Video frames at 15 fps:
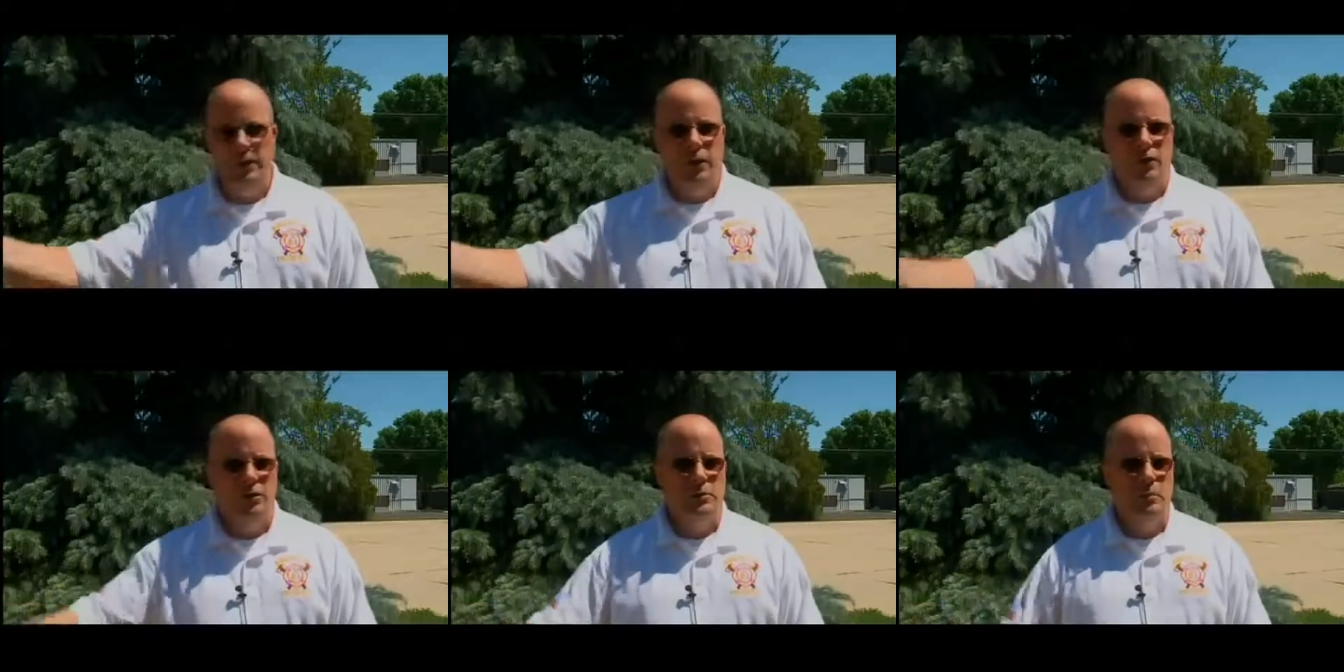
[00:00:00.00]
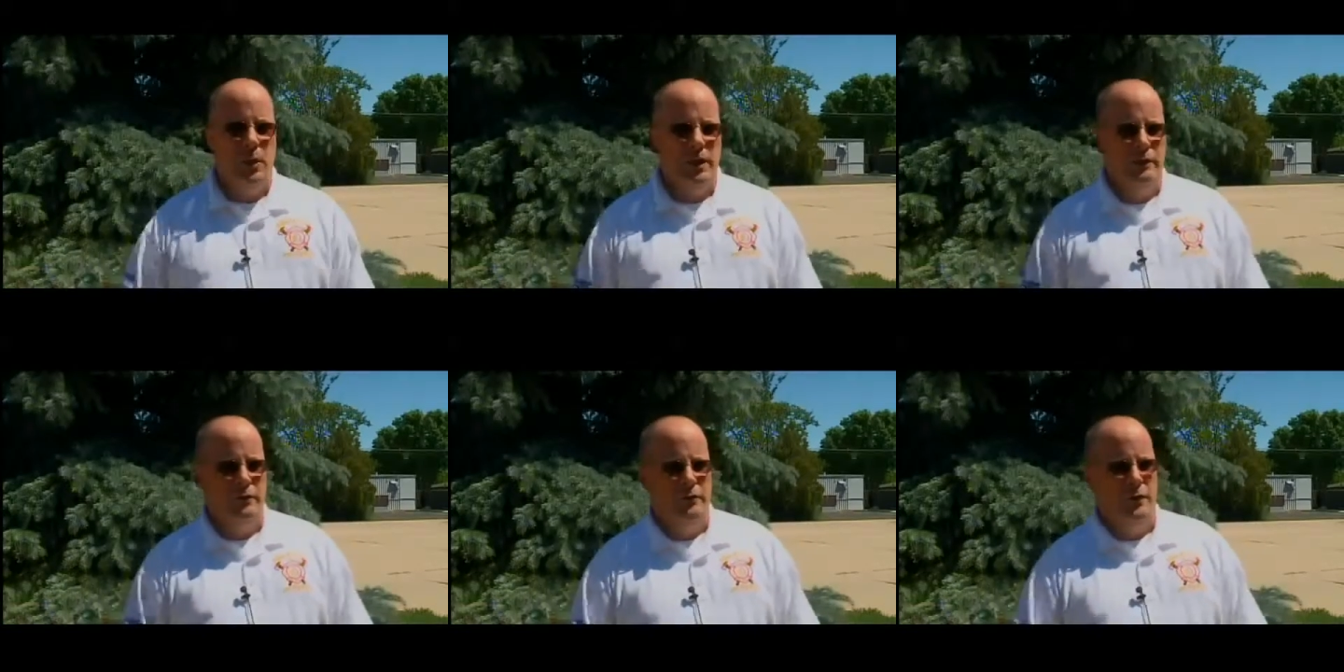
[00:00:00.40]
you know,
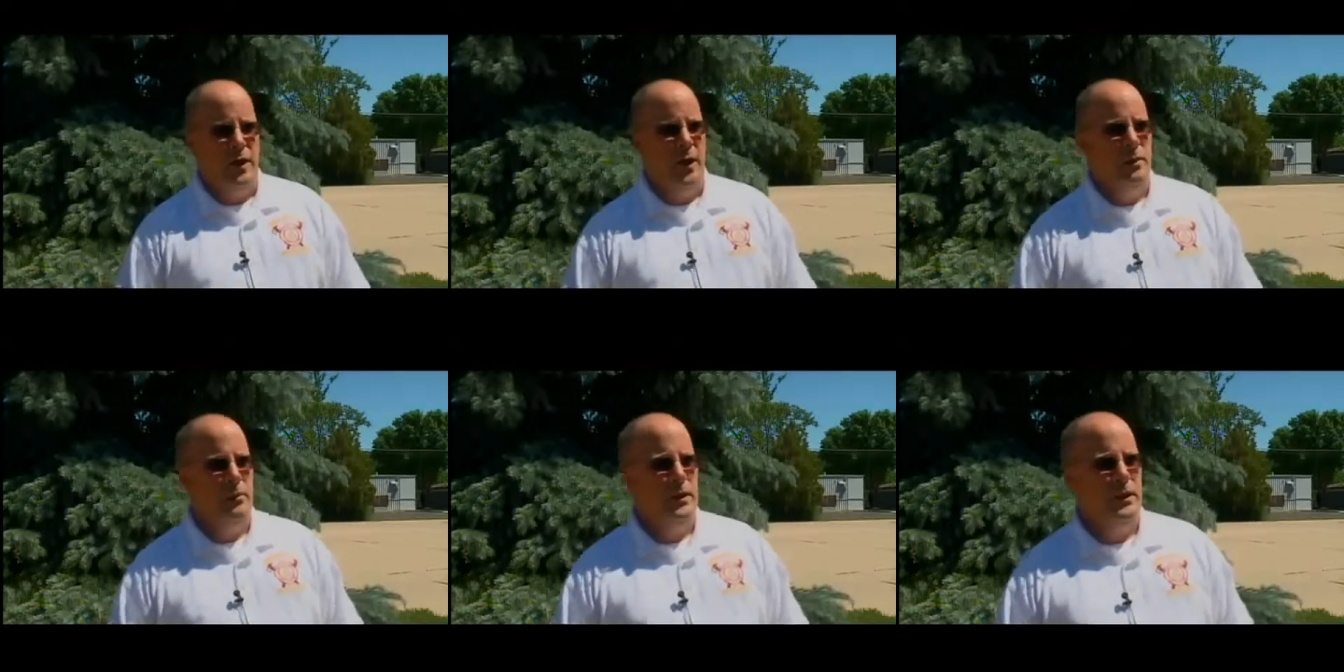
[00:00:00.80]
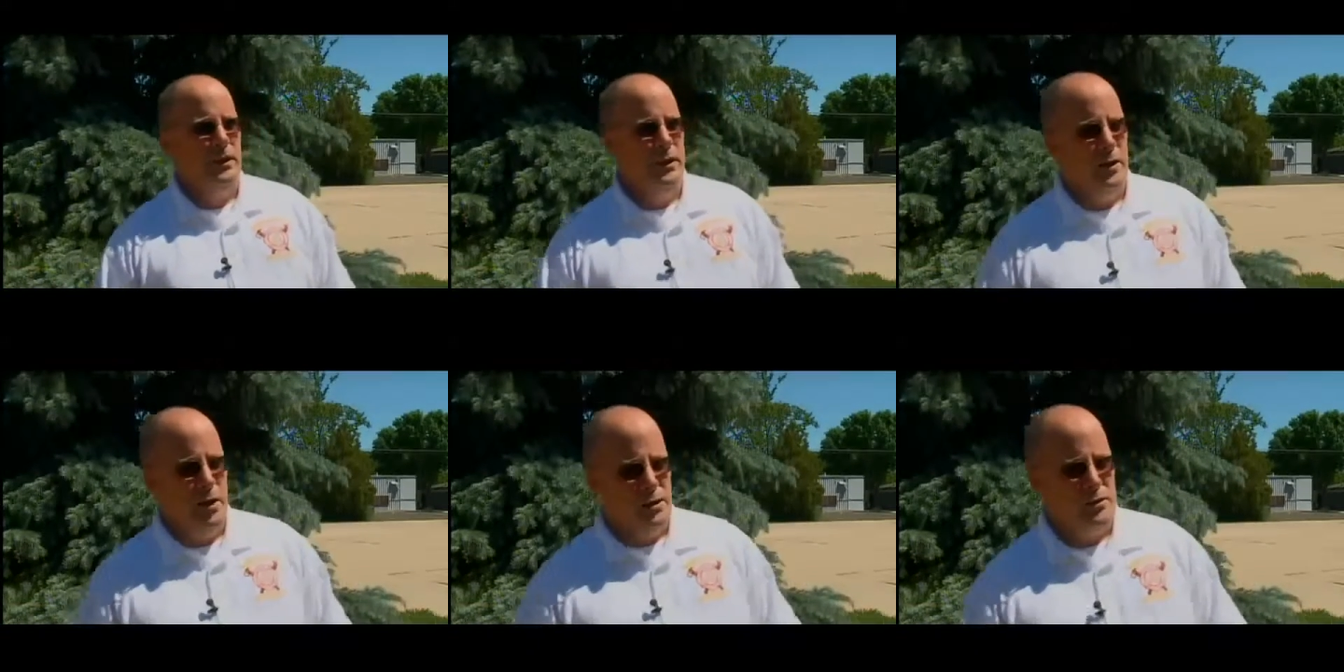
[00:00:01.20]
spread of the fire, but it,
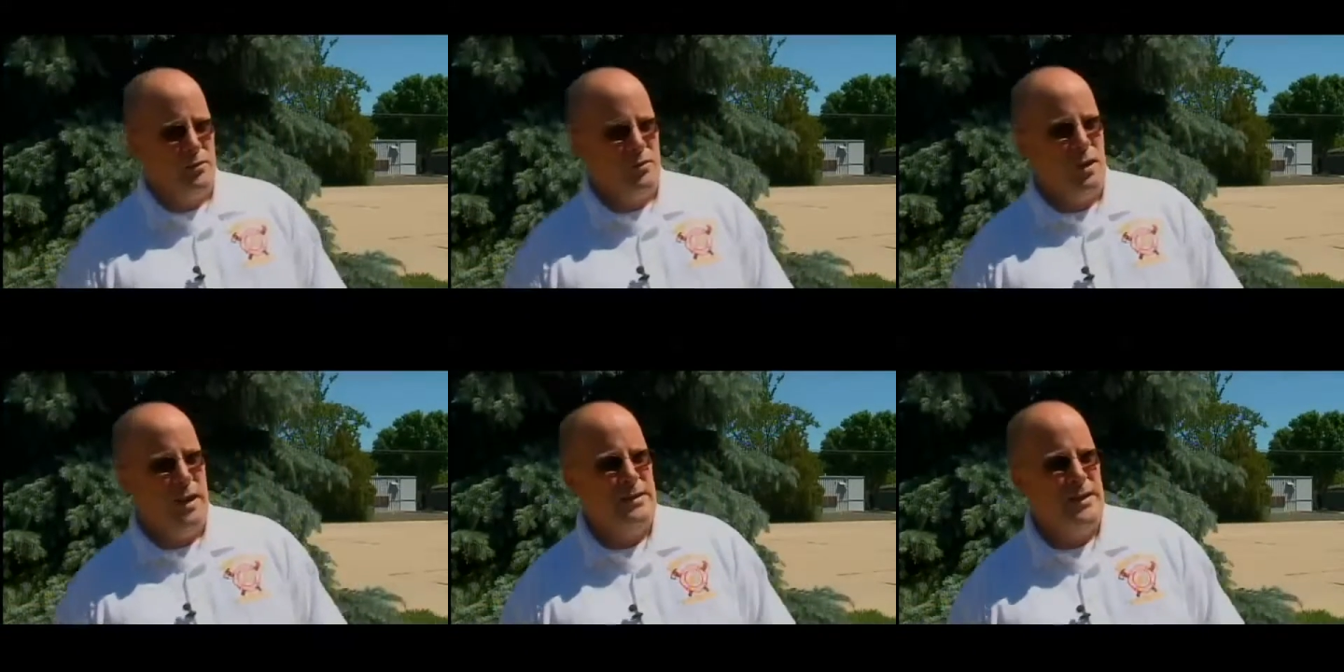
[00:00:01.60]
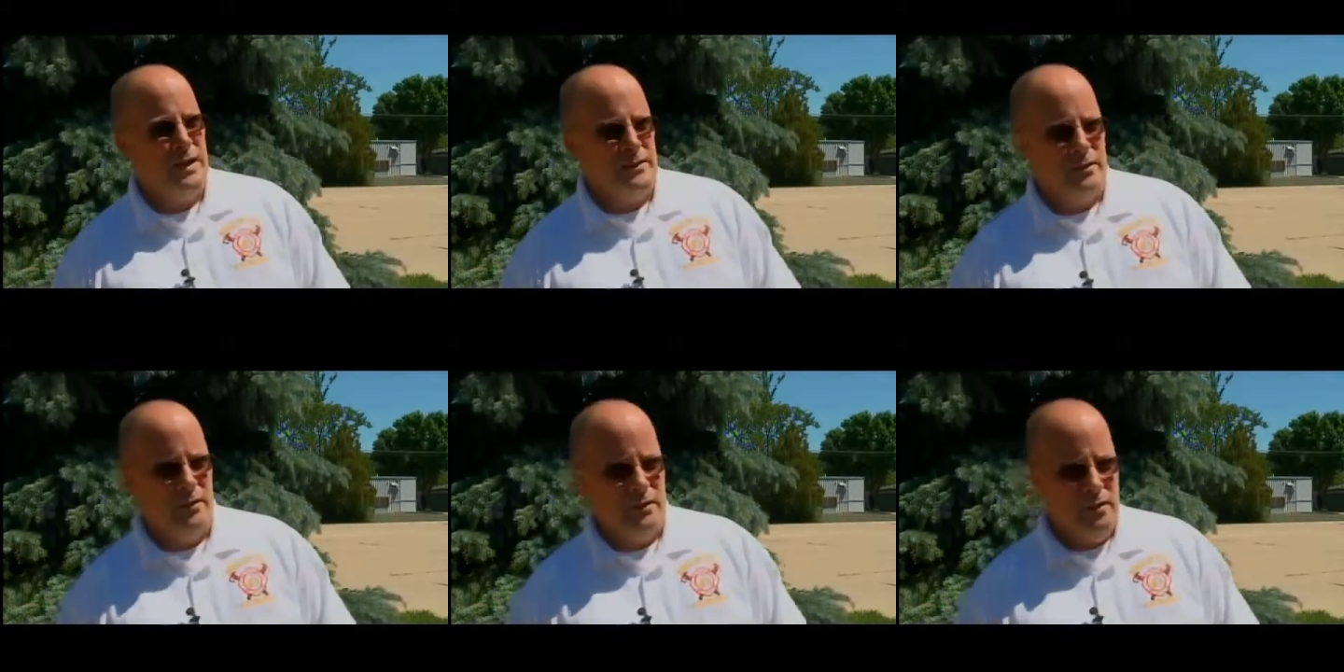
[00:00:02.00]
it also dries
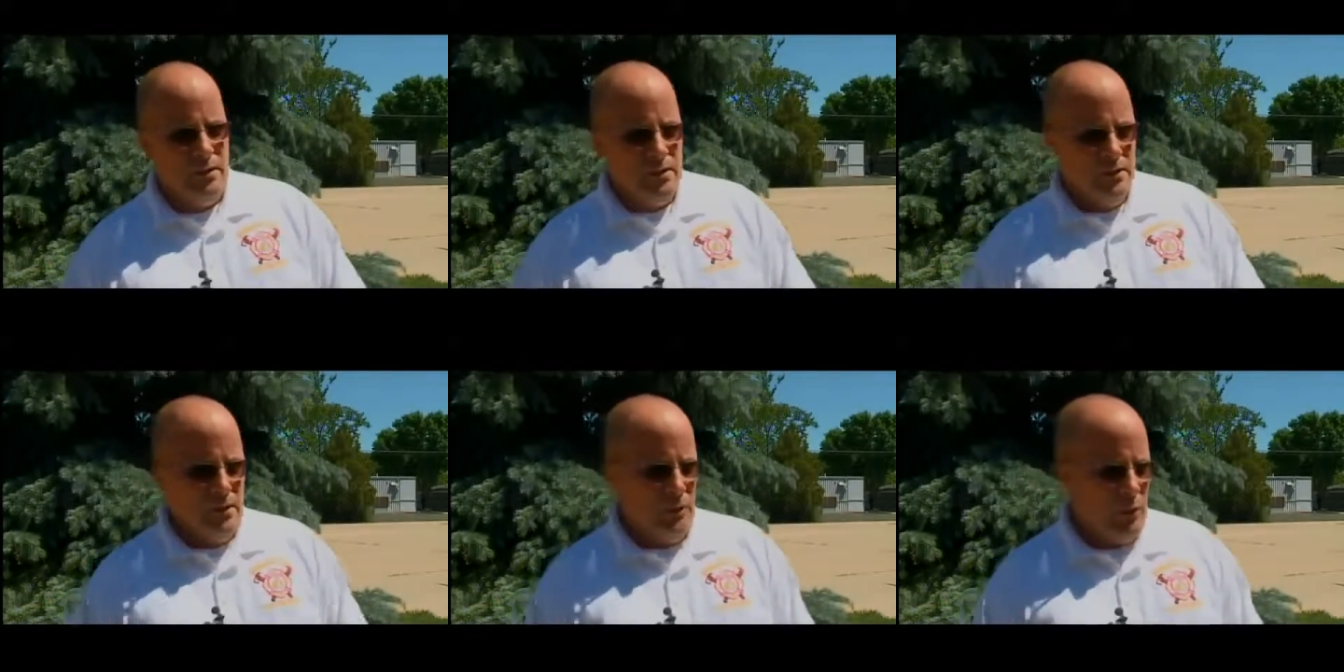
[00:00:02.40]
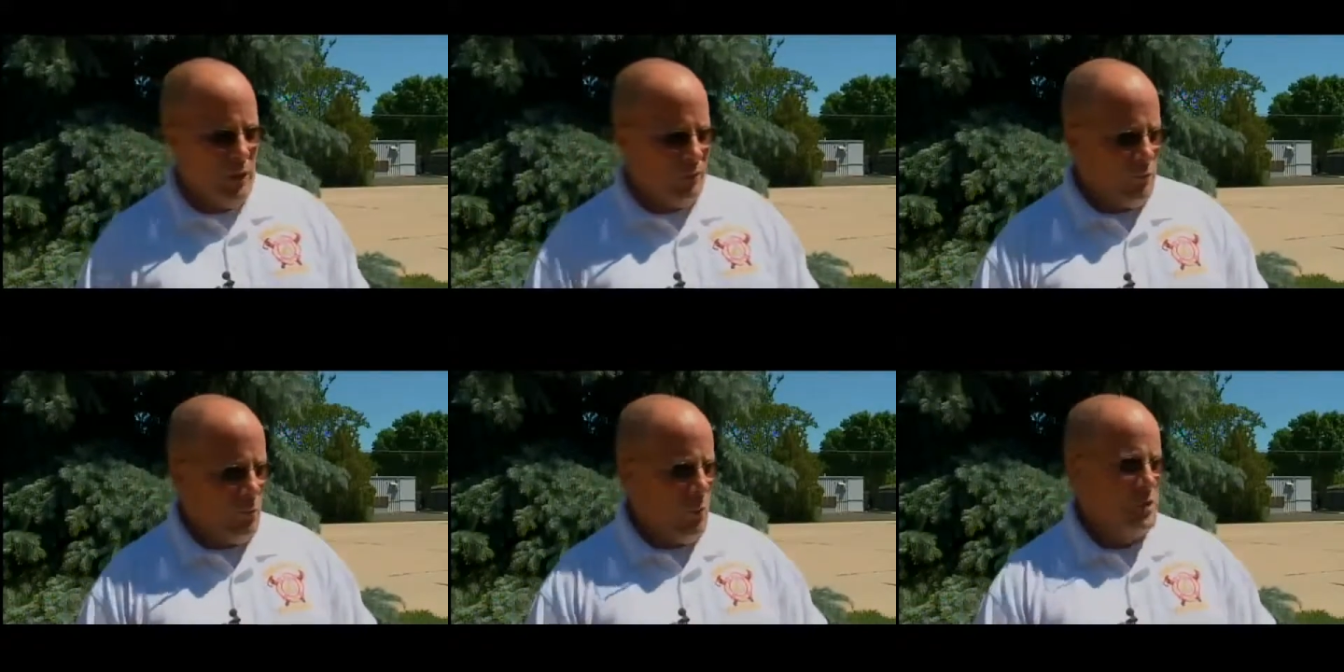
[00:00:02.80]
out the
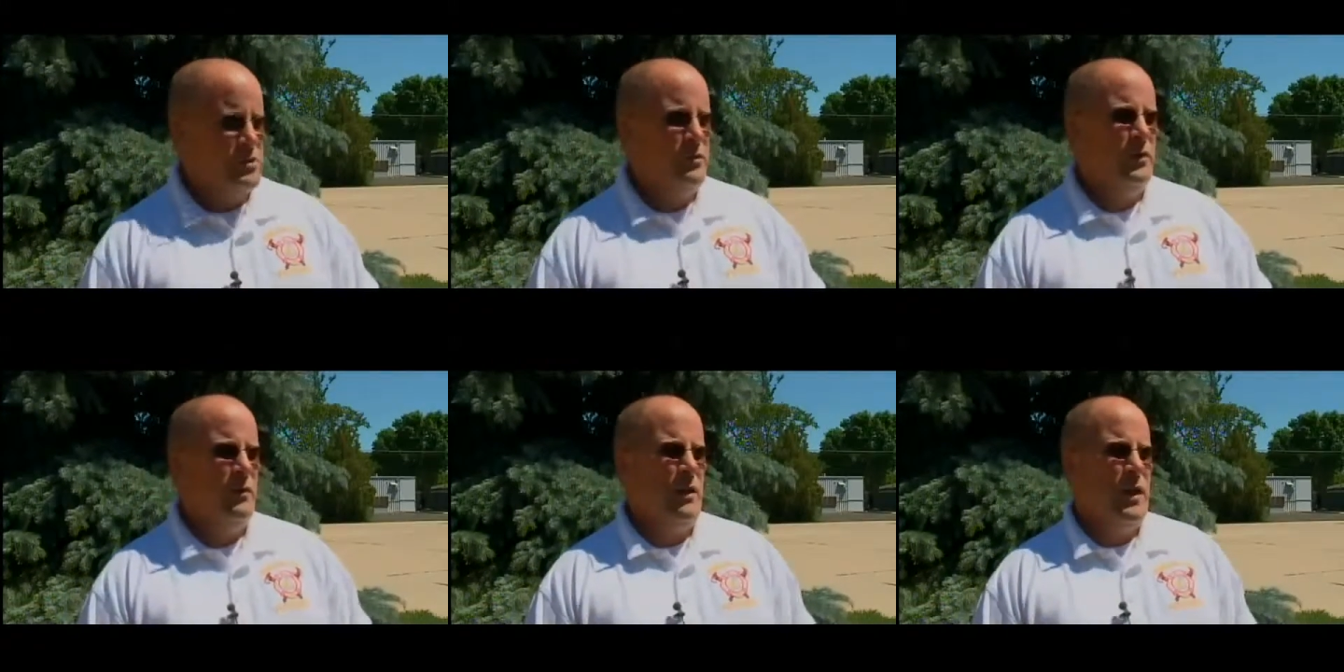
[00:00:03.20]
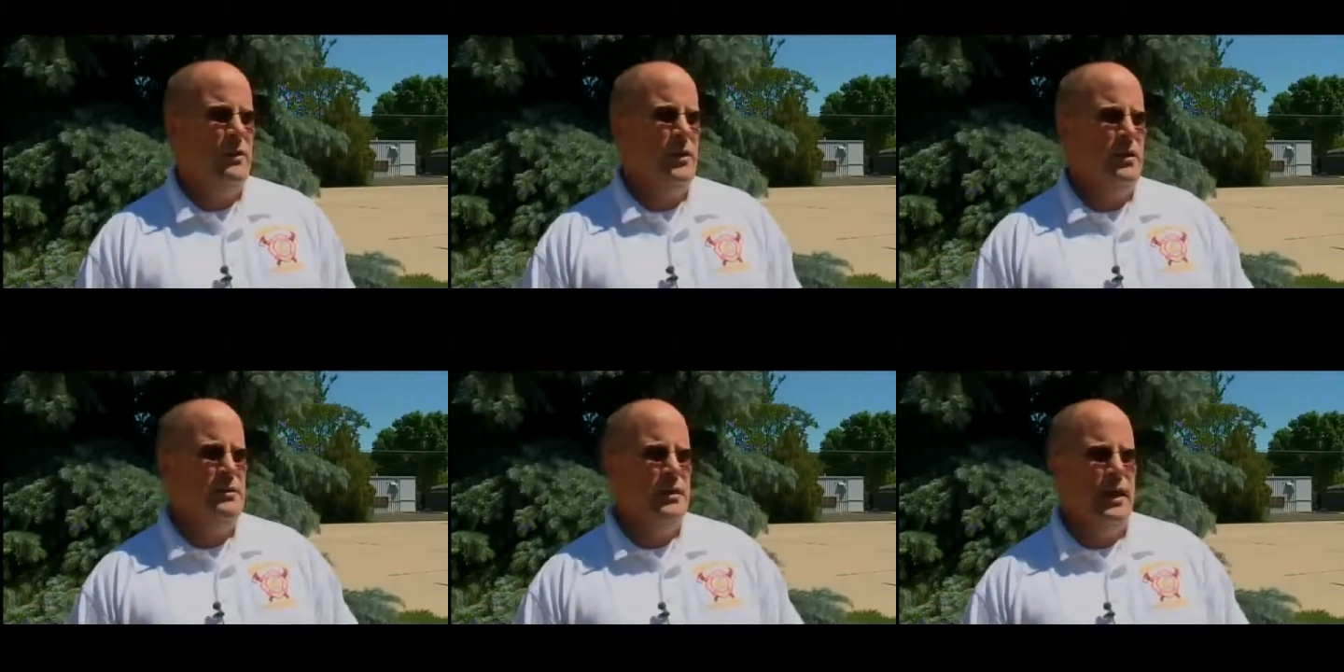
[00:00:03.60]
whatever moisture the
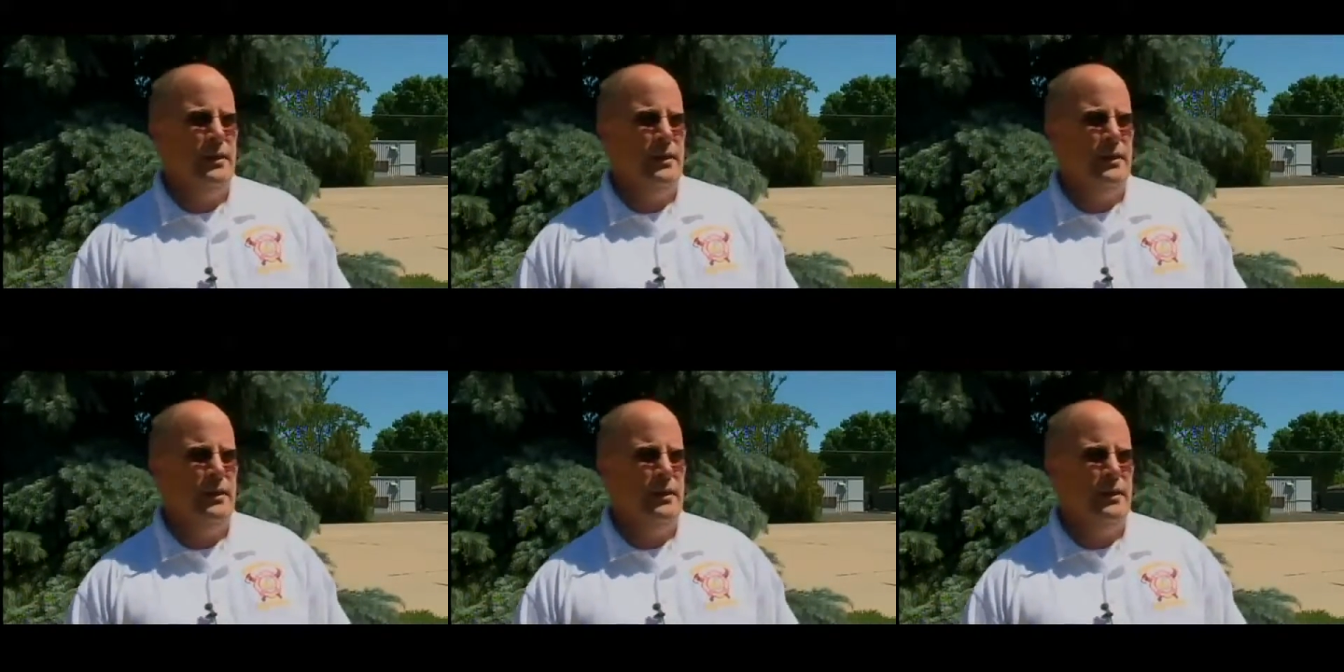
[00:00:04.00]
ground does